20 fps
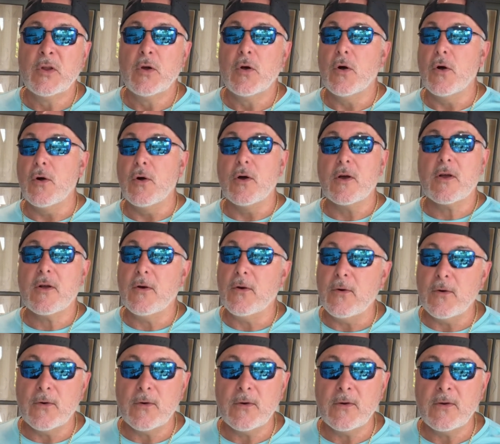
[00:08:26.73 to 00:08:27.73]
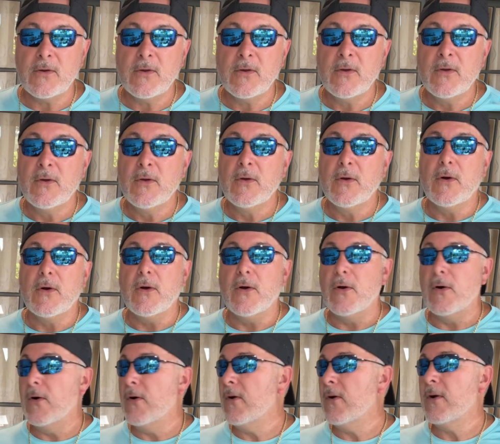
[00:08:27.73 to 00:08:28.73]
or corn,
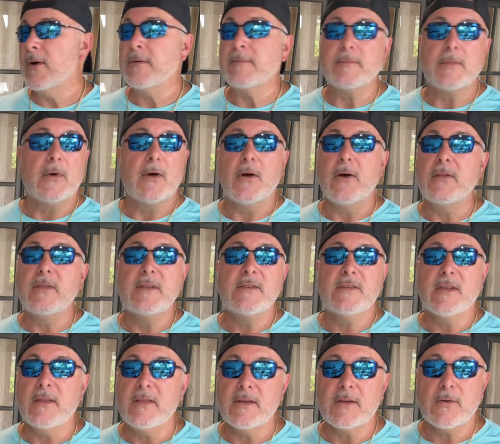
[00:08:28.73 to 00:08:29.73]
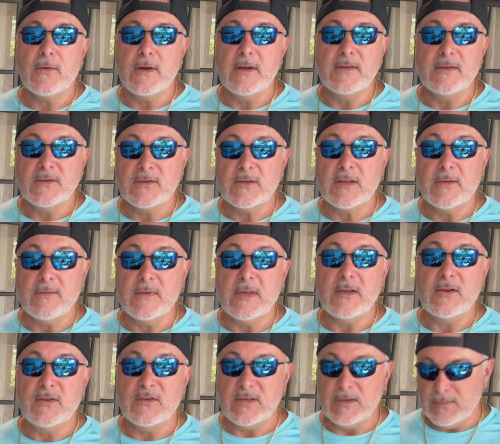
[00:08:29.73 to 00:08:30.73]
or all these other crazy stuff that
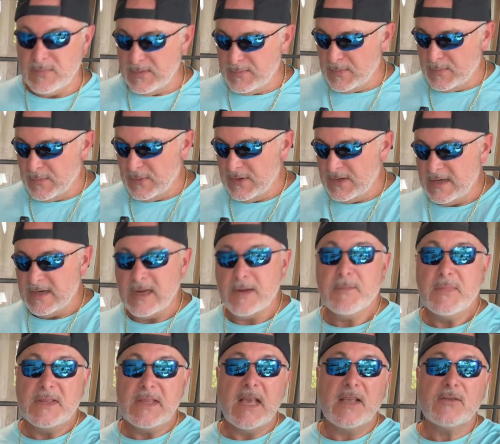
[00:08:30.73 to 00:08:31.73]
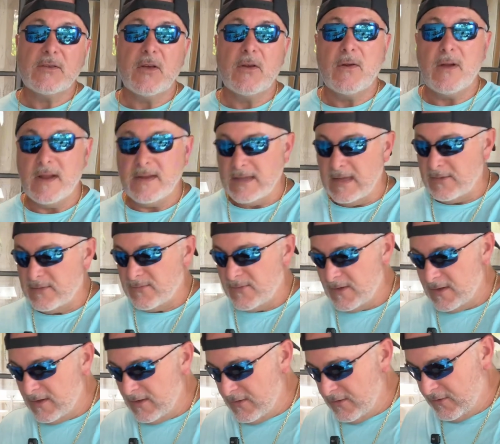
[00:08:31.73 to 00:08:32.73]
you see people putting in there. But that's all right. That's for
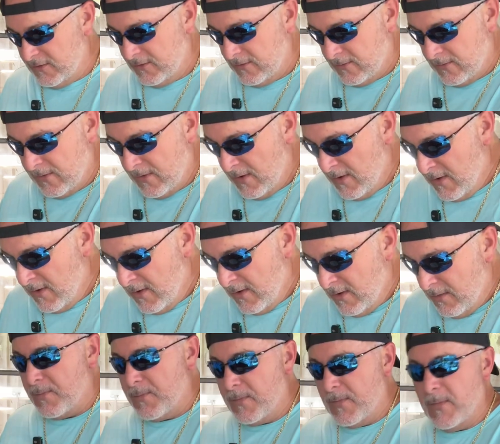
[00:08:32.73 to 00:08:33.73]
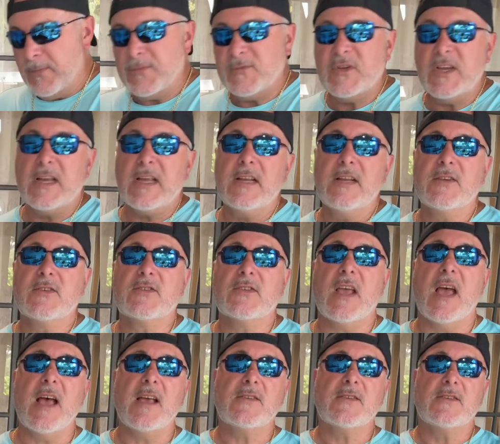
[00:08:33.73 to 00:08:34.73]
another show. Chicken and
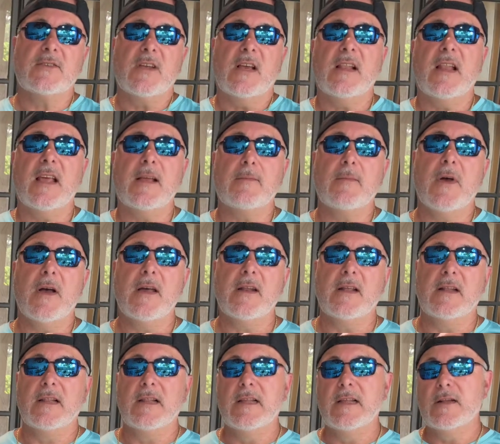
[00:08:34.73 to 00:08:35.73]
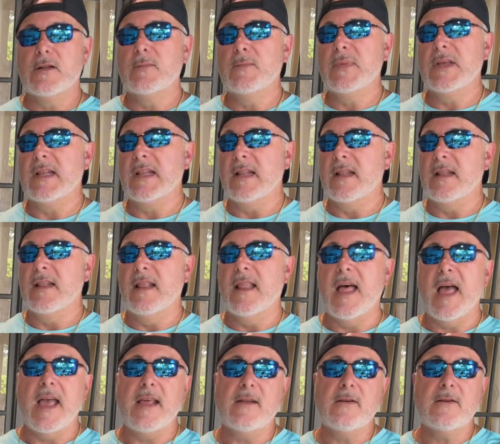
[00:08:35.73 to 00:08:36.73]
sausage, I like mine a little bit
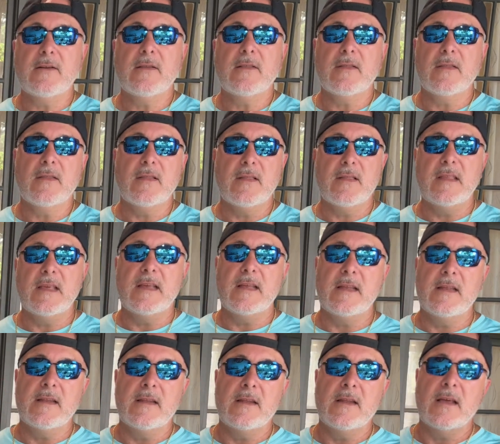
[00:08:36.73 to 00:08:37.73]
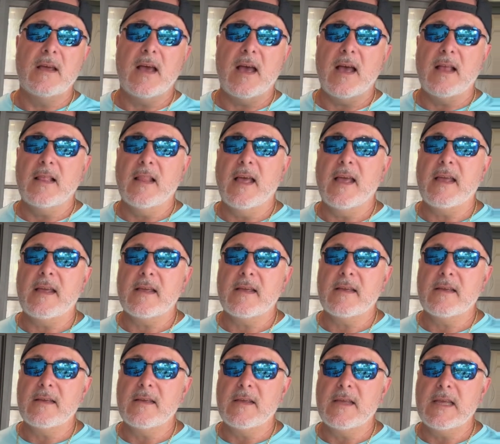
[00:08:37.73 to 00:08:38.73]
lighter than I like
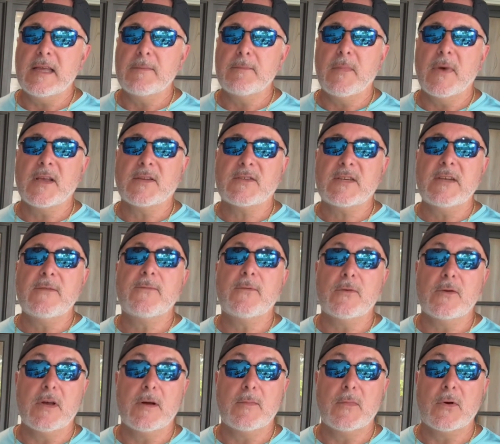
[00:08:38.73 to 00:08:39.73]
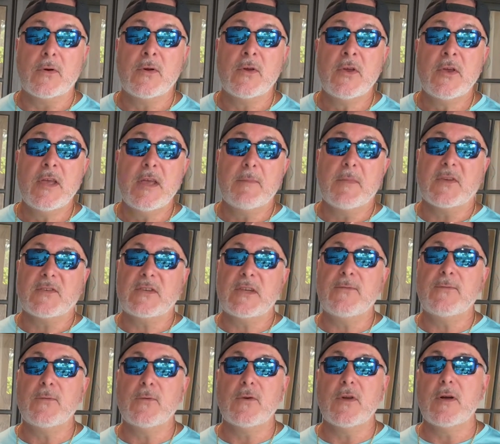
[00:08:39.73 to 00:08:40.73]
in my seafood gumbo. My
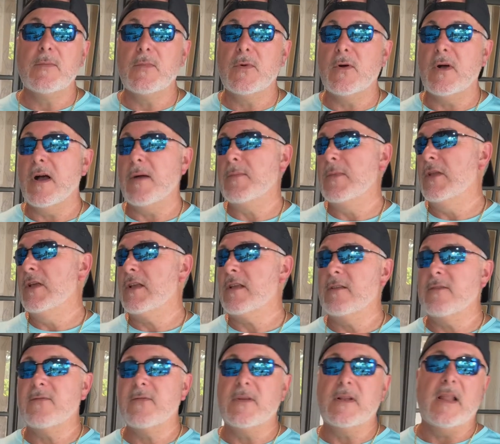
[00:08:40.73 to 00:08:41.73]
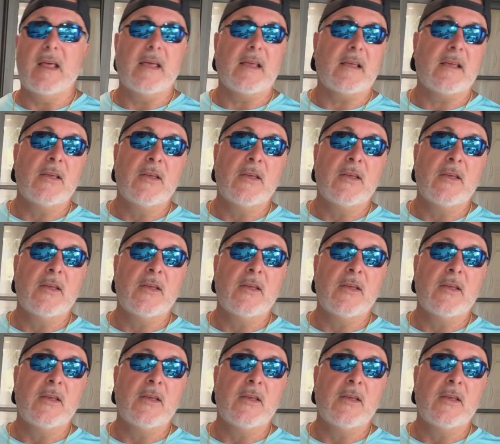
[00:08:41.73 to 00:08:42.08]
seafood gumbo, I'm looking for like